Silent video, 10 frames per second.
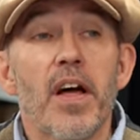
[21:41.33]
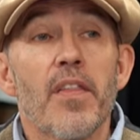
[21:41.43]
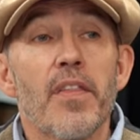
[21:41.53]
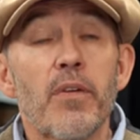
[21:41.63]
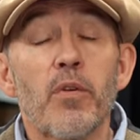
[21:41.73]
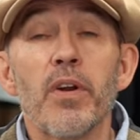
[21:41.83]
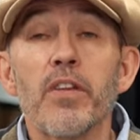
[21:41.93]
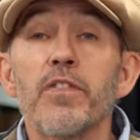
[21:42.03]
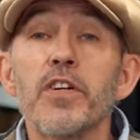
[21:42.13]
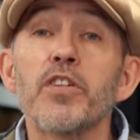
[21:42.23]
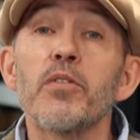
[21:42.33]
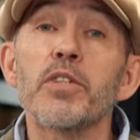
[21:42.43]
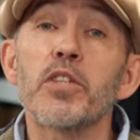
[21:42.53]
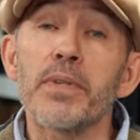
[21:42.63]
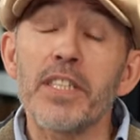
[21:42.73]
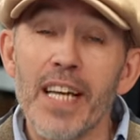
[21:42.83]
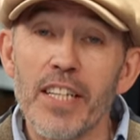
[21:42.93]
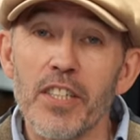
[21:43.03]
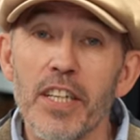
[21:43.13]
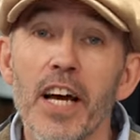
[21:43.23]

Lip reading: they were one of the first helmets to be tested,